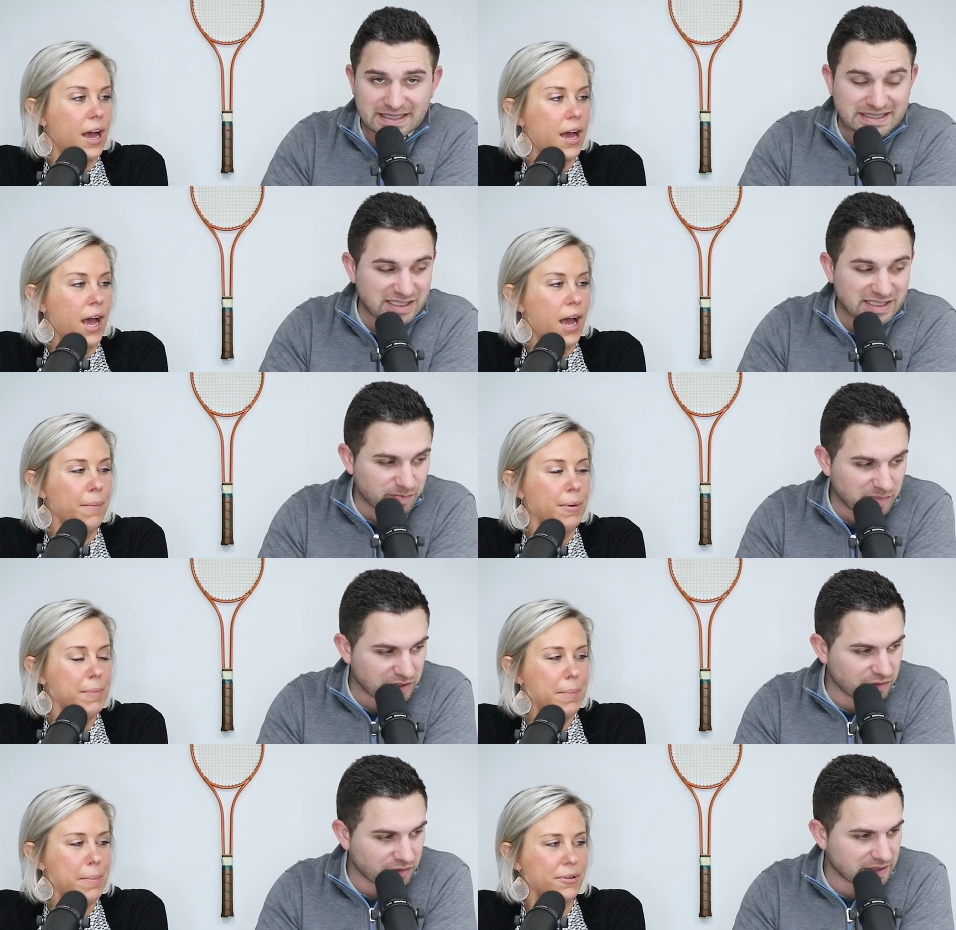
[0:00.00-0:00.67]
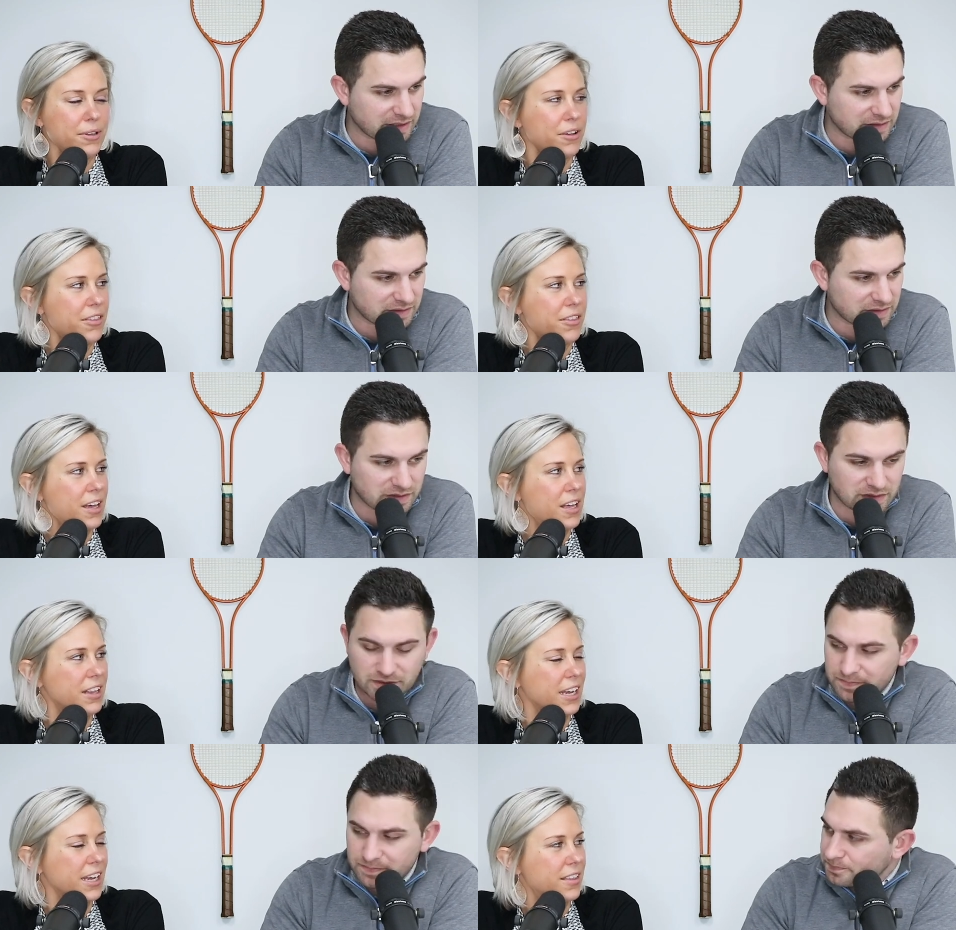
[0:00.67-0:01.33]
Speaker 1: experience. How many people do you think
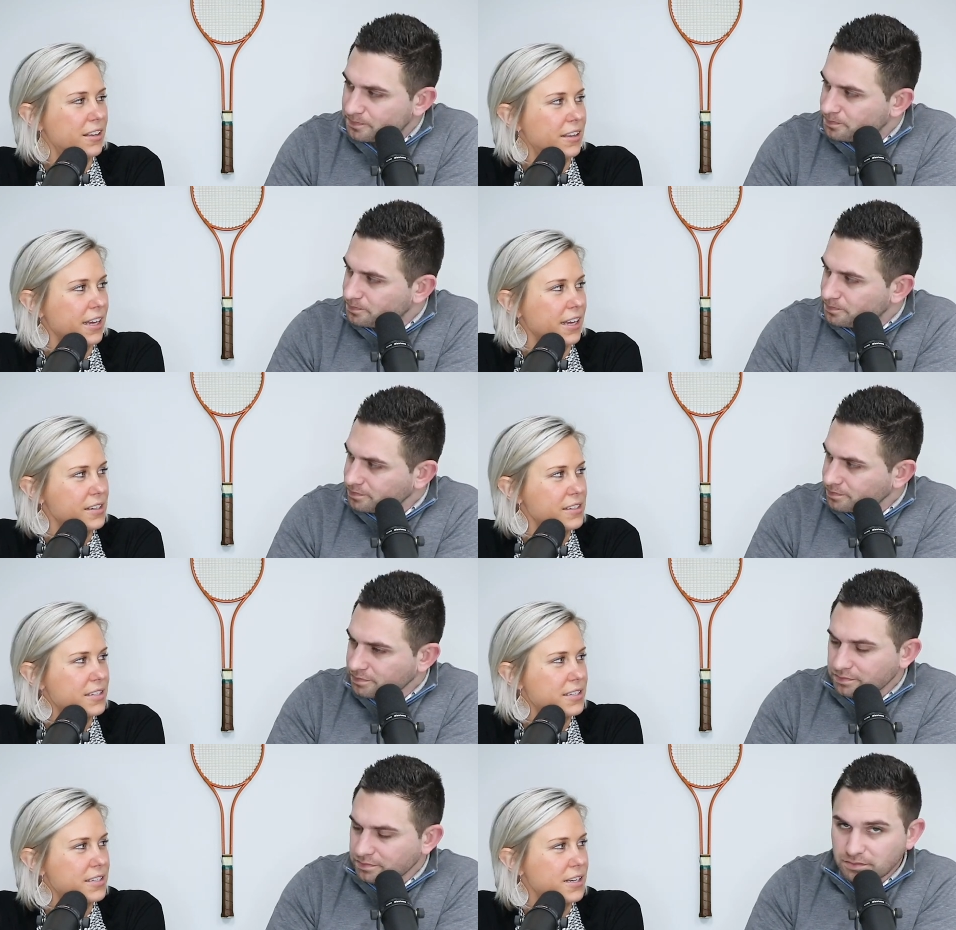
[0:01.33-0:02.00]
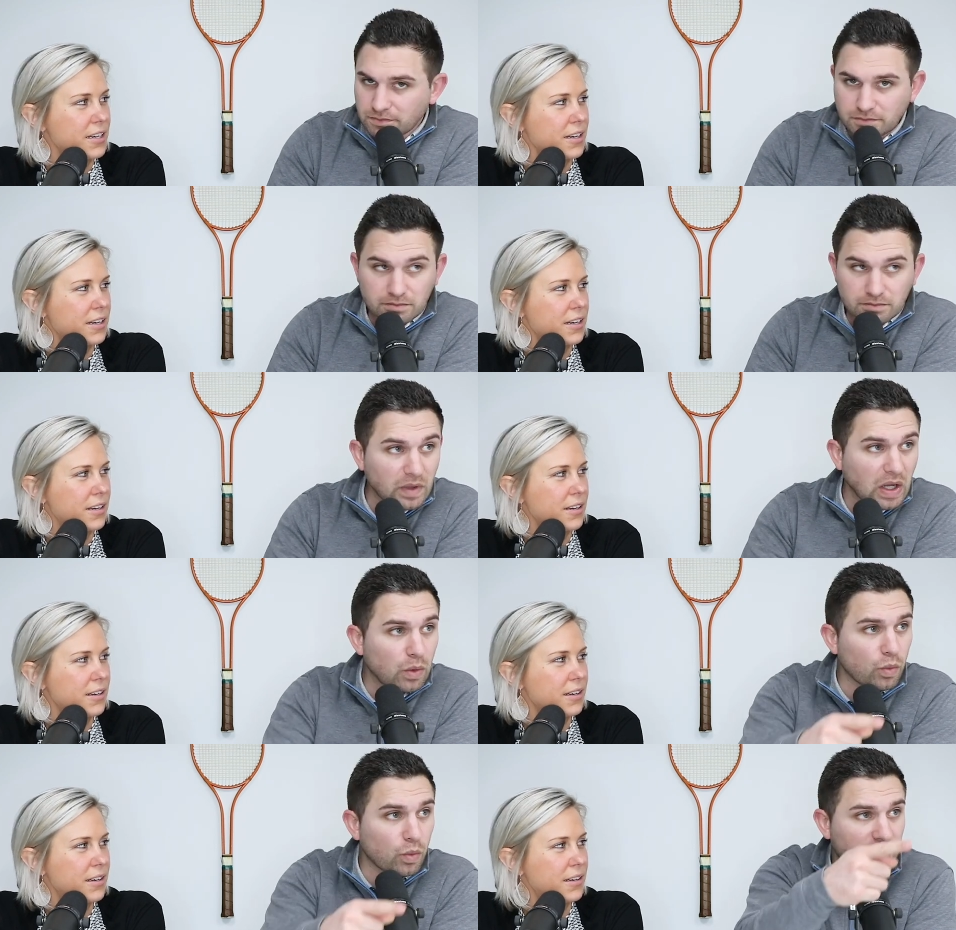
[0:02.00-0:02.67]
click the links?
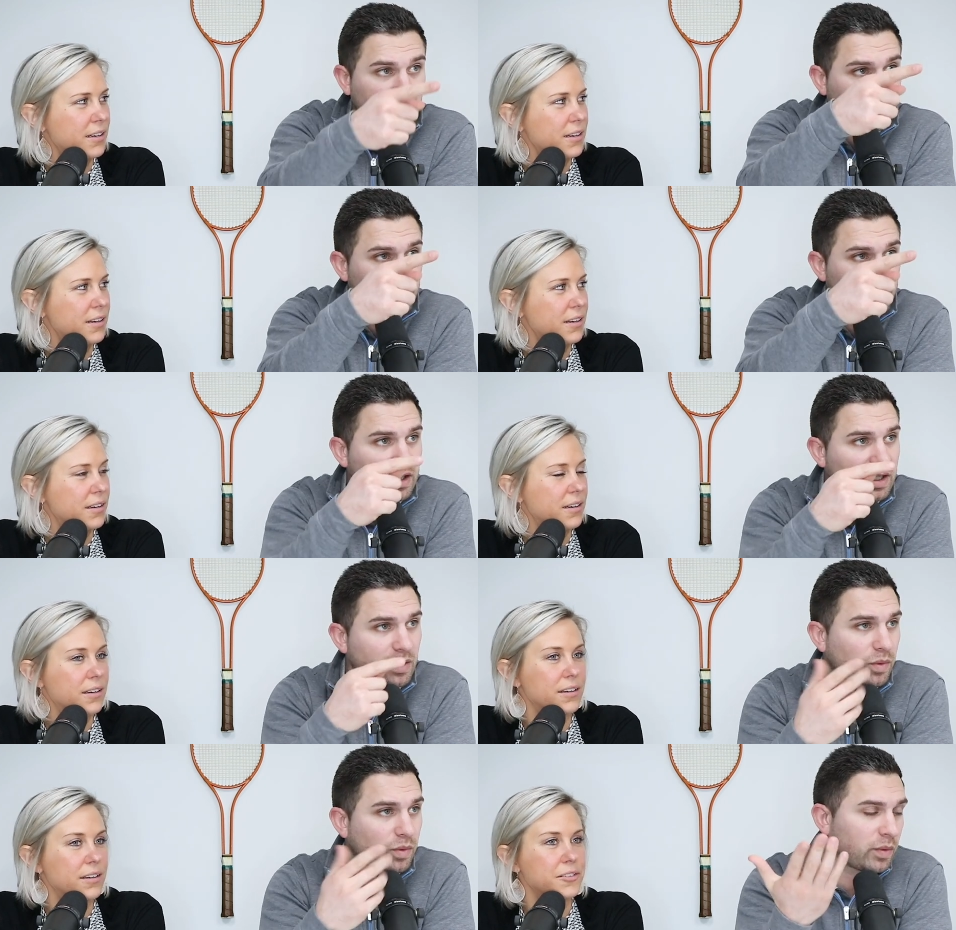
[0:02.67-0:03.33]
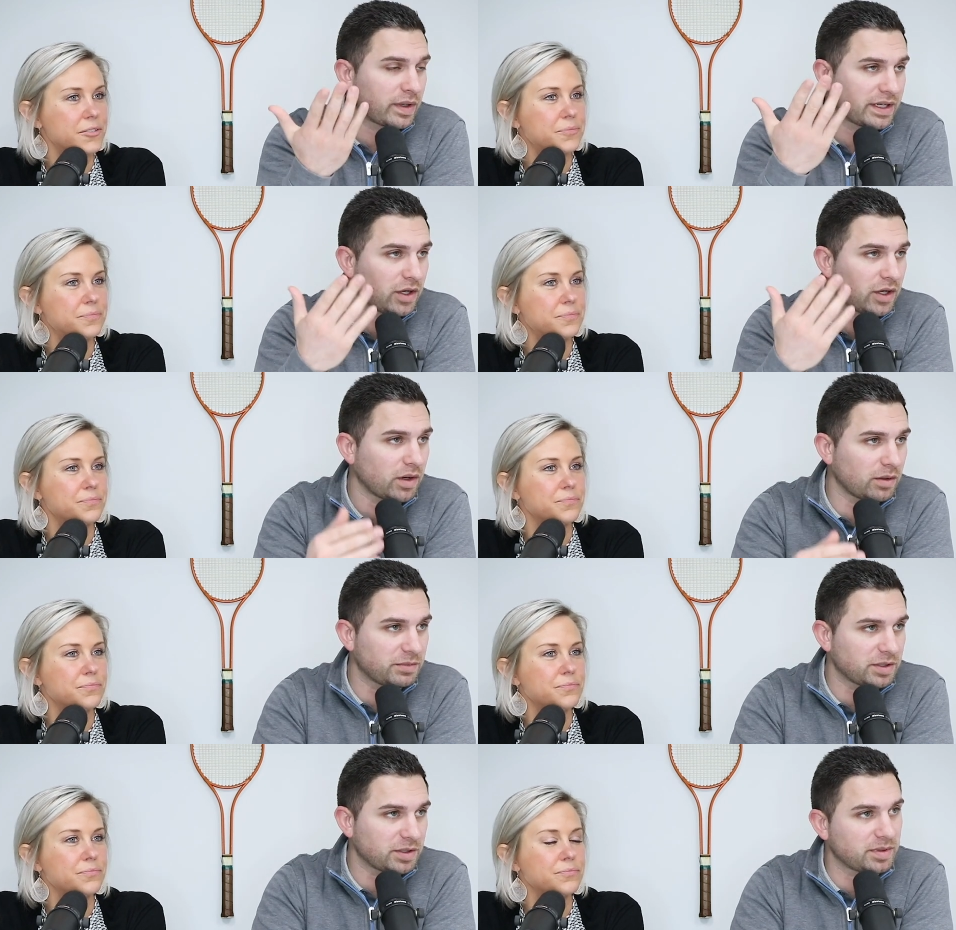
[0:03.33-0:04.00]
Speaker 2: We're getting, uh, well, we know how
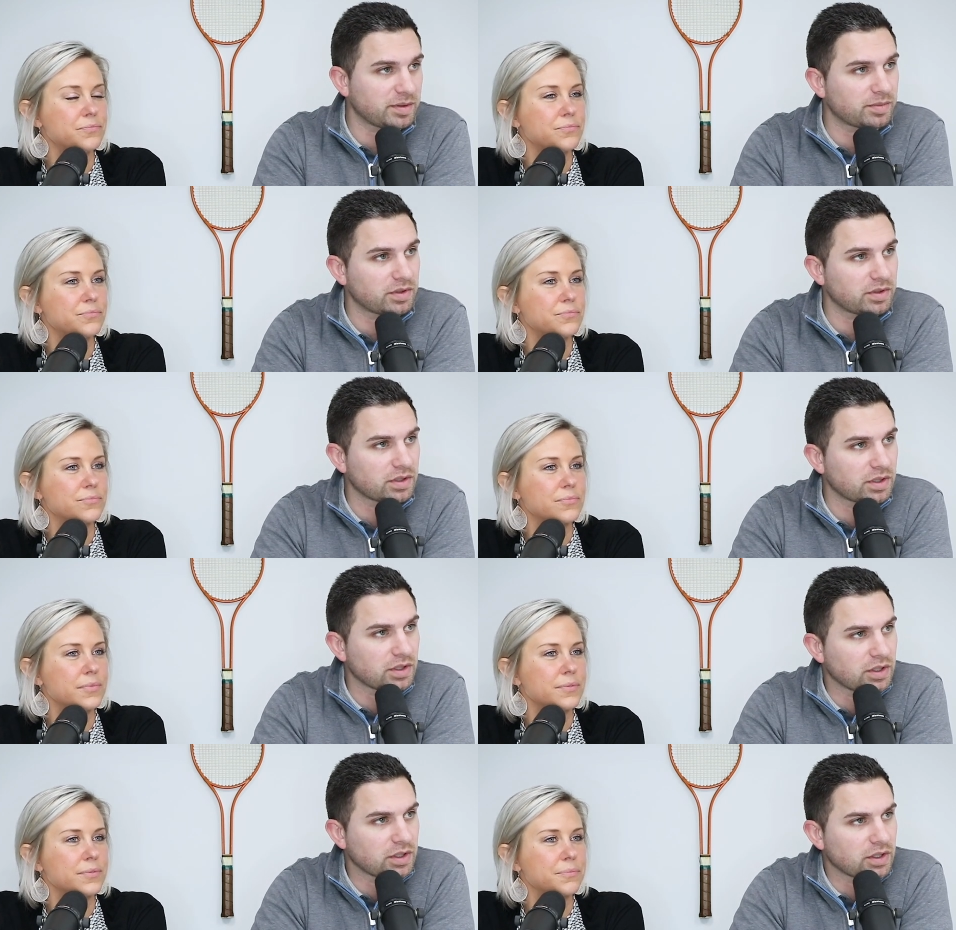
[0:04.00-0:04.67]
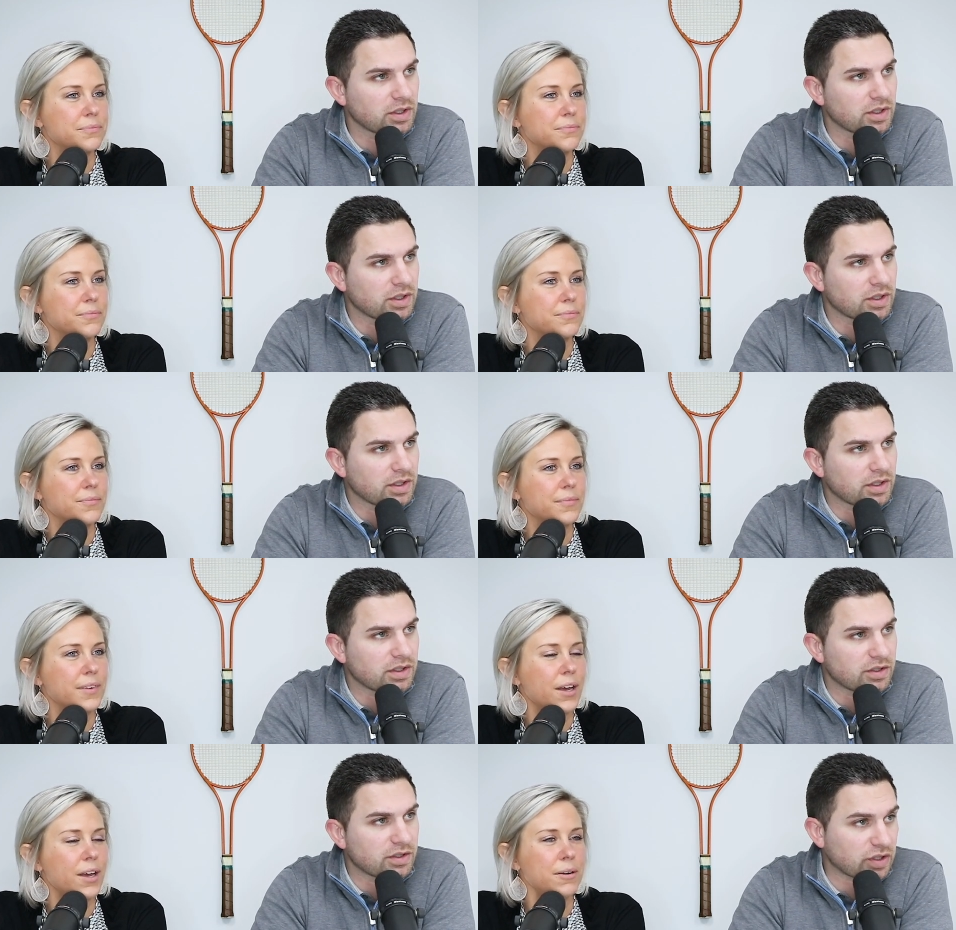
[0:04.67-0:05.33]
many people.
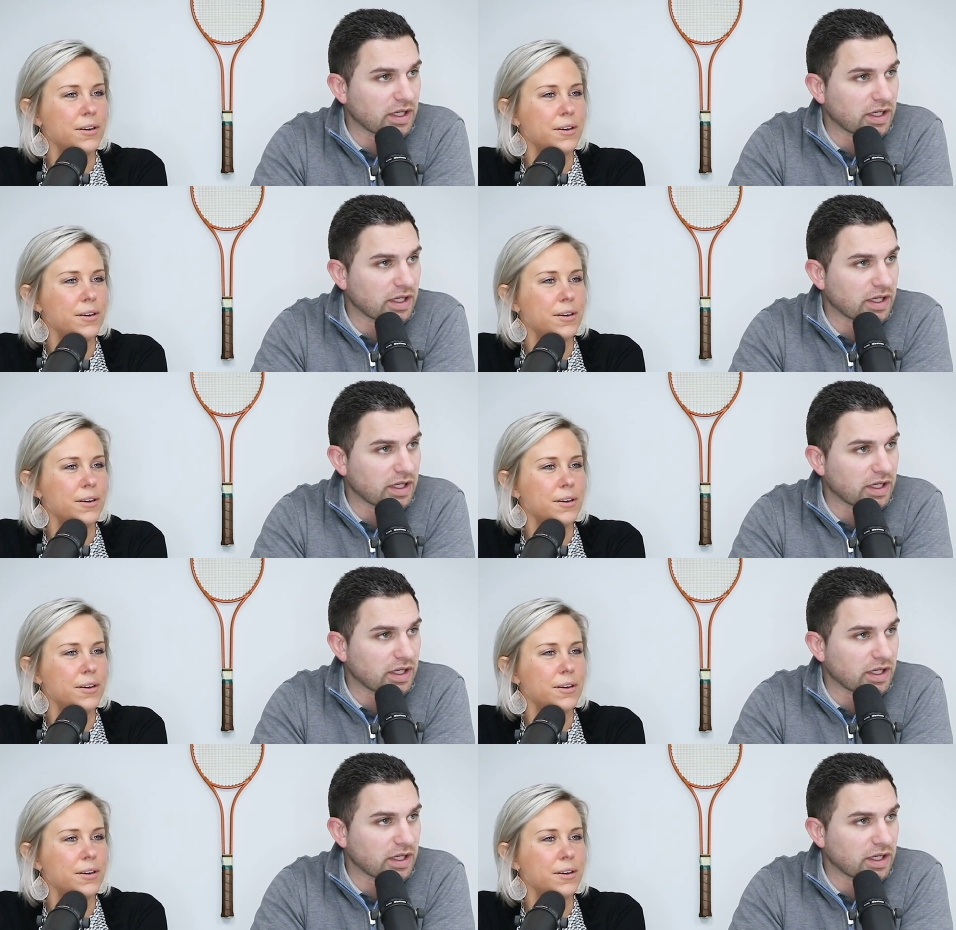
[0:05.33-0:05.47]
Speaker 1: There's